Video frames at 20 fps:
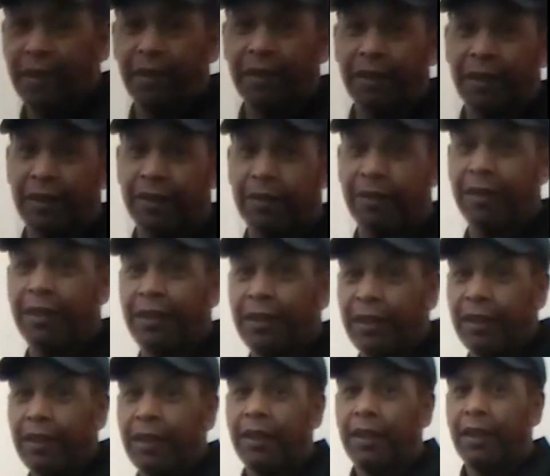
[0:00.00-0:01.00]
and I
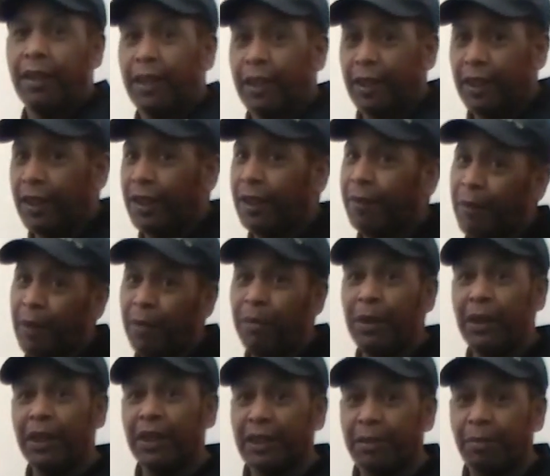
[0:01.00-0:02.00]
decided, if I've
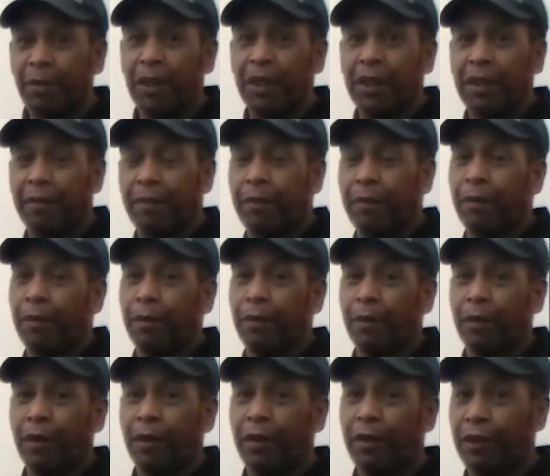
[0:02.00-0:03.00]
been a smoker
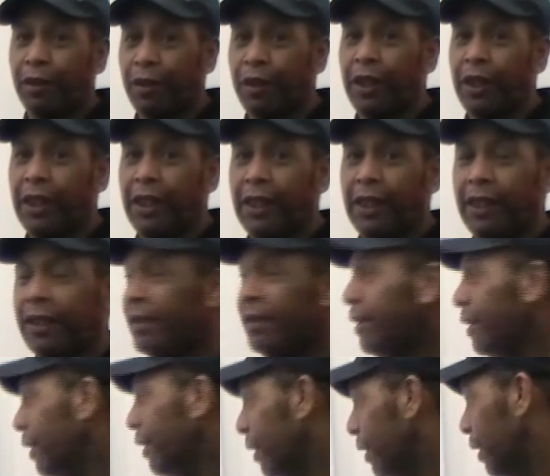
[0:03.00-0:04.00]
for 30
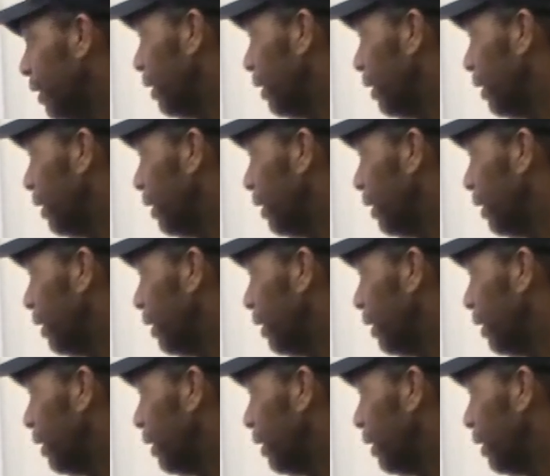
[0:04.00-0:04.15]
years,